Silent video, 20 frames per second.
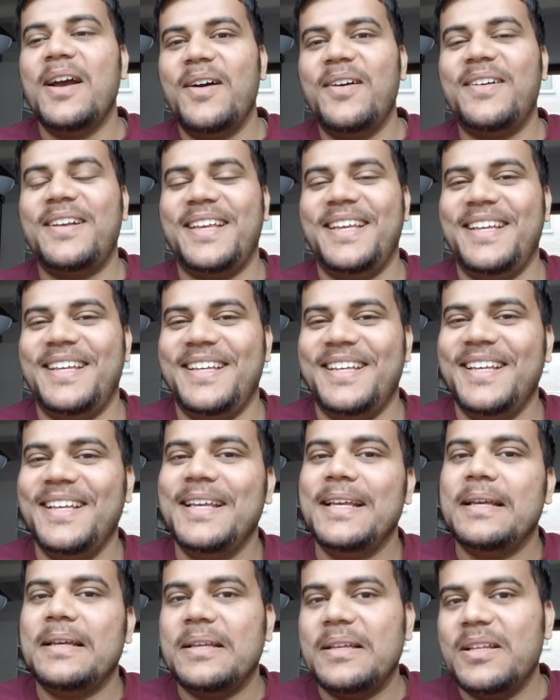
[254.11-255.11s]
Okay,
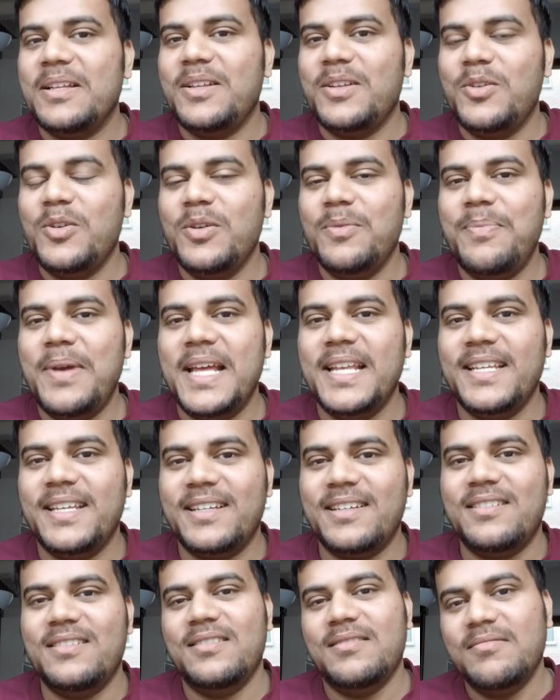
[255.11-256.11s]
don't panic.
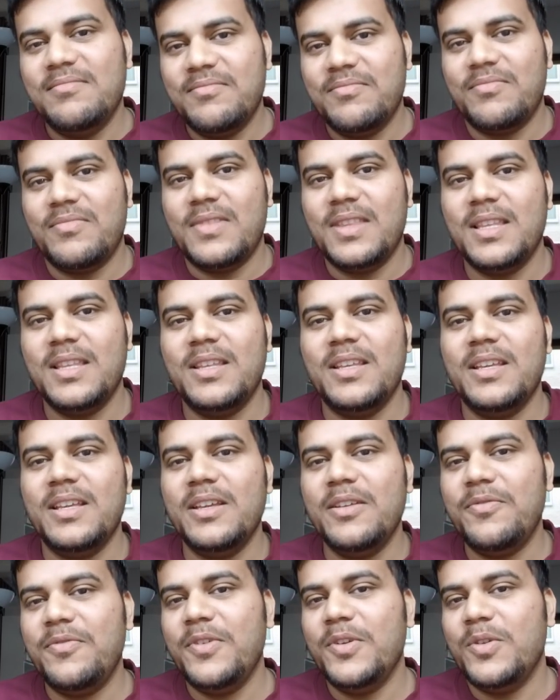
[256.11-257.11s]

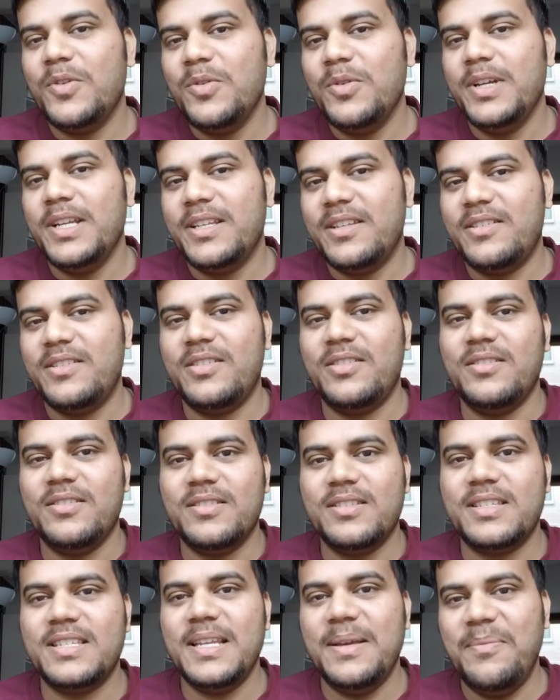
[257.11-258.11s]
If you do it
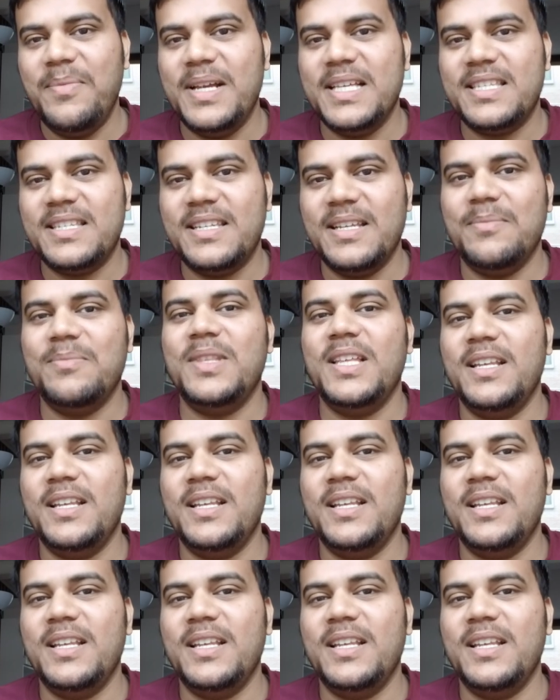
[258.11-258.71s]
step by step,